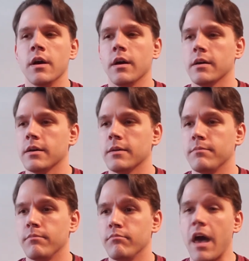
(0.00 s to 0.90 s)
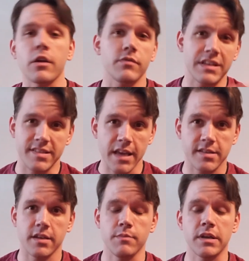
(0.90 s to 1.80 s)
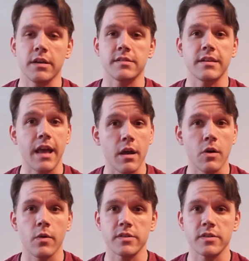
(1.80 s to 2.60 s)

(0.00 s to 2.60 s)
out of necessity, because now,